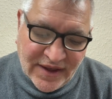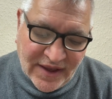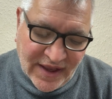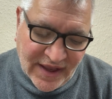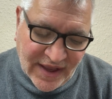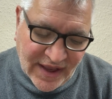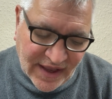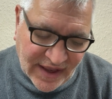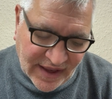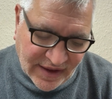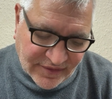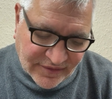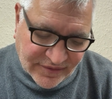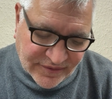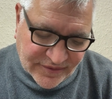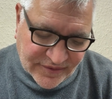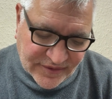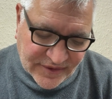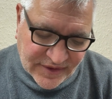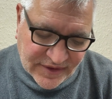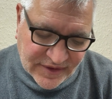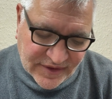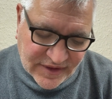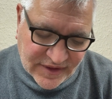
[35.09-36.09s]

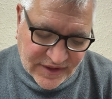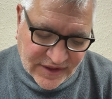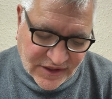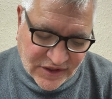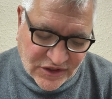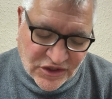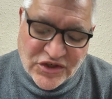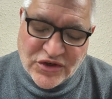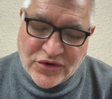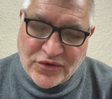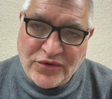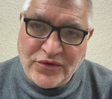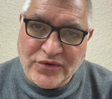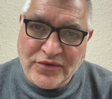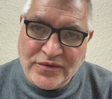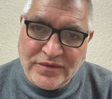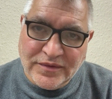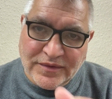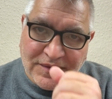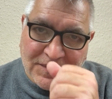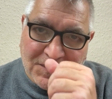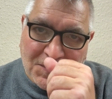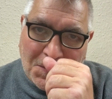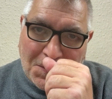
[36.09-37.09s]
have a dual
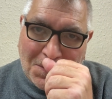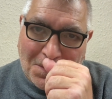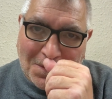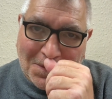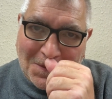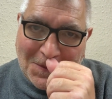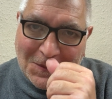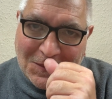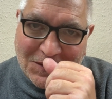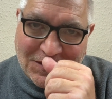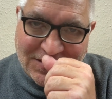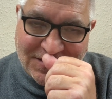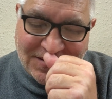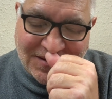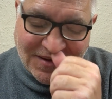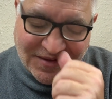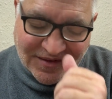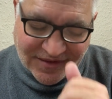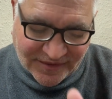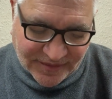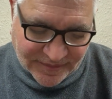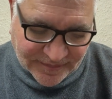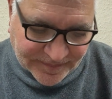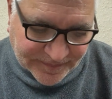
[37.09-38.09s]

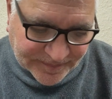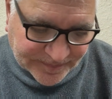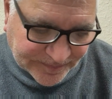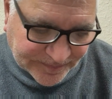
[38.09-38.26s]
system.